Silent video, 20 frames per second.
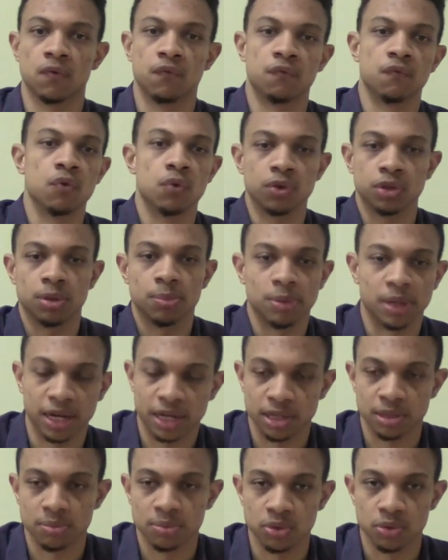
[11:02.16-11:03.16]
for the Black
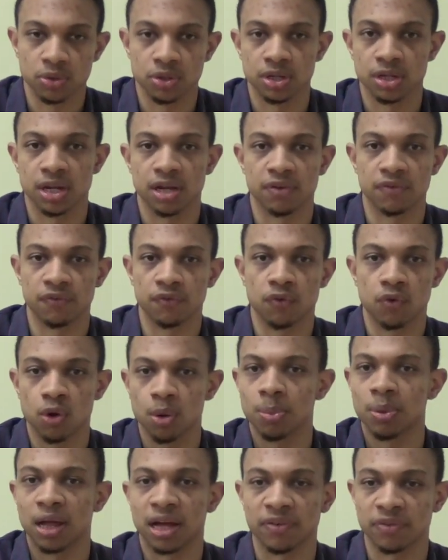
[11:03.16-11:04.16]
community and for
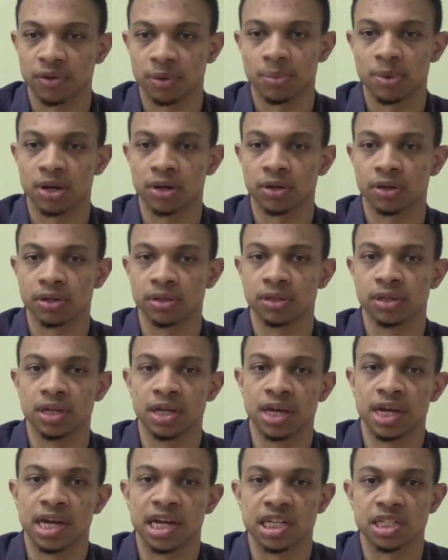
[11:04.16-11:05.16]
Black America.
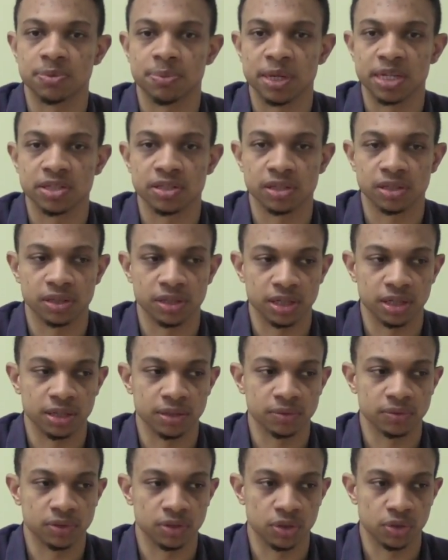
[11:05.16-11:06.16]
It's basically,
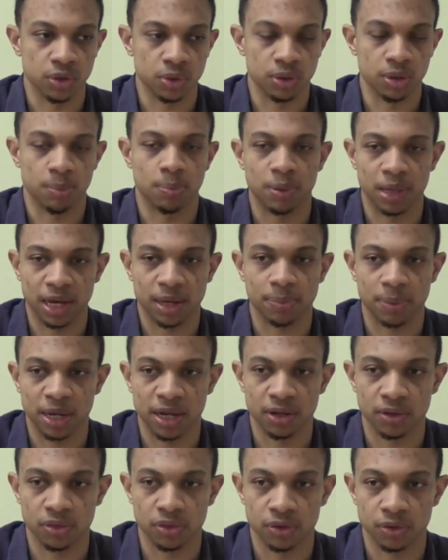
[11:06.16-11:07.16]
you know, the Black
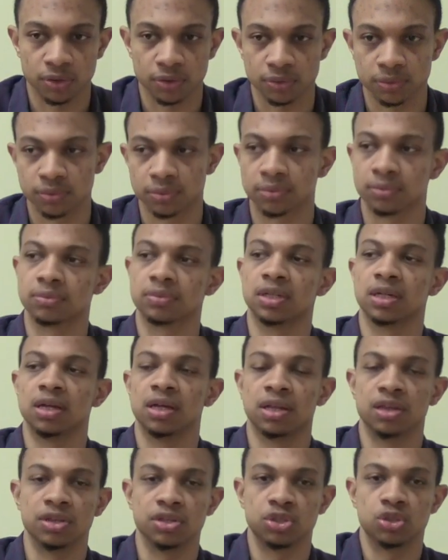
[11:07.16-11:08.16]
Panther,
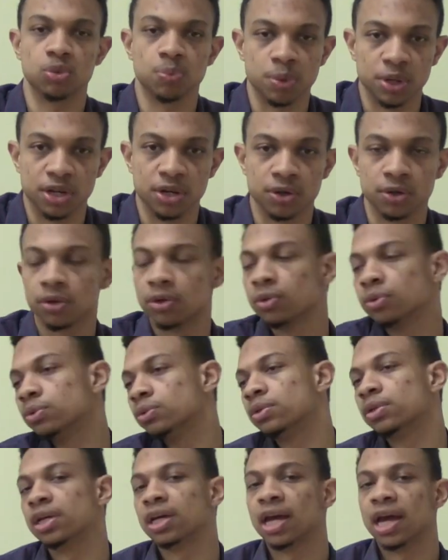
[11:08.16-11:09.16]
the superhero,
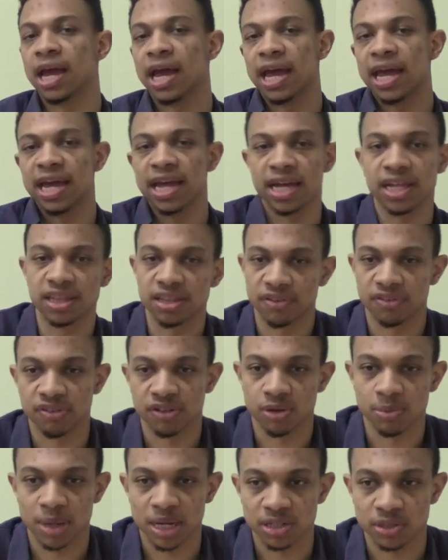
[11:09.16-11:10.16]
and the film
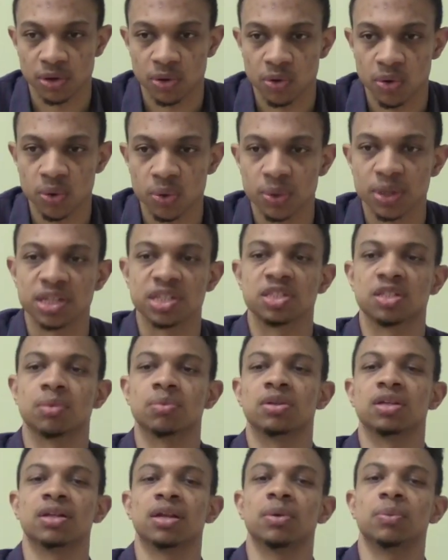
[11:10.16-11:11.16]
as a whole is
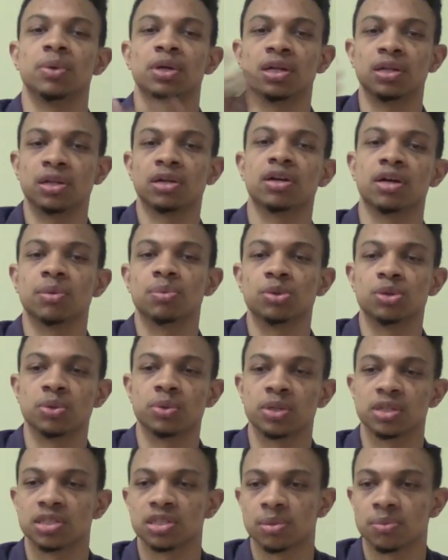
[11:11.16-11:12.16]
something that we can look up to.
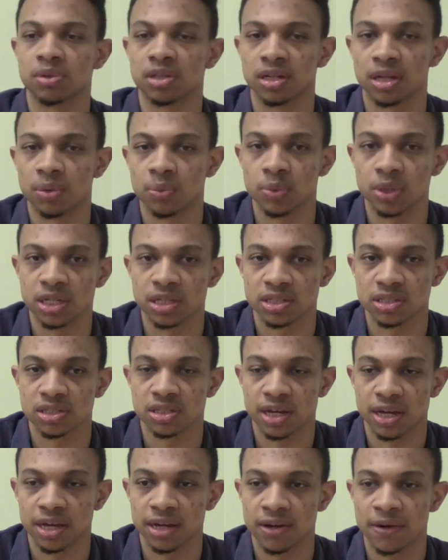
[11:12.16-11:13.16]
It's something that we can
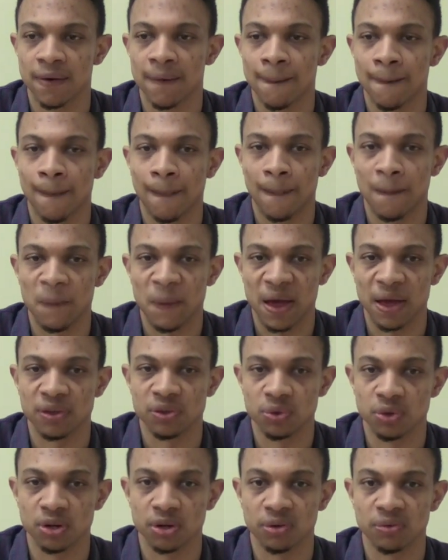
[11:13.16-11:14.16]
say that, you
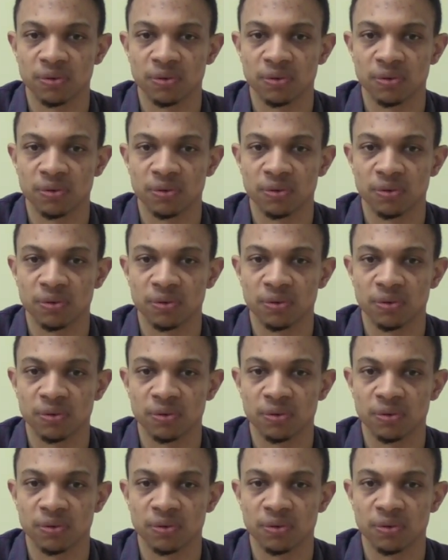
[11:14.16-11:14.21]
know,